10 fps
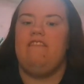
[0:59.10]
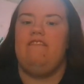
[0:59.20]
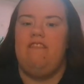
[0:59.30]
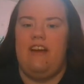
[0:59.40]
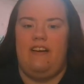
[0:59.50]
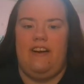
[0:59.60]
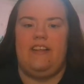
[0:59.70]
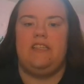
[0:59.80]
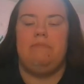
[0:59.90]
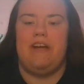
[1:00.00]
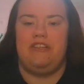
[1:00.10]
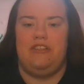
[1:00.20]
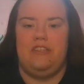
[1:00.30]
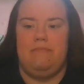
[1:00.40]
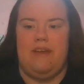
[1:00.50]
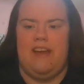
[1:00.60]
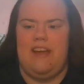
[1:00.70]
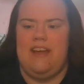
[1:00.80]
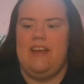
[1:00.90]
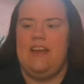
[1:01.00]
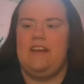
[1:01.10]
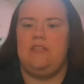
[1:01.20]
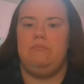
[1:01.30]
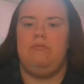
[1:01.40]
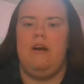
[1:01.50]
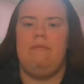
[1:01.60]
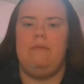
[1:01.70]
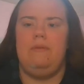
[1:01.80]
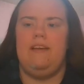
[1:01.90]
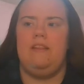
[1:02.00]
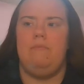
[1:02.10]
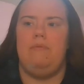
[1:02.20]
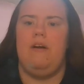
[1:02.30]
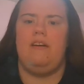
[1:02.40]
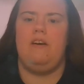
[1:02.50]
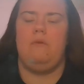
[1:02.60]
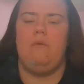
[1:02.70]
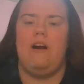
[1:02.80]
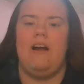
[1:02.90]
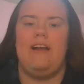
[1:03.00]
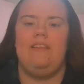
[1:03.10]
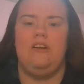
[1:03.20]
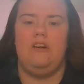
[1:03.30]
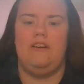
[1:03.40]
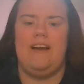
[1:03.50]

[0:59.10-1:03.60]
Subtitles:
very special to me. It is probably the book where I learned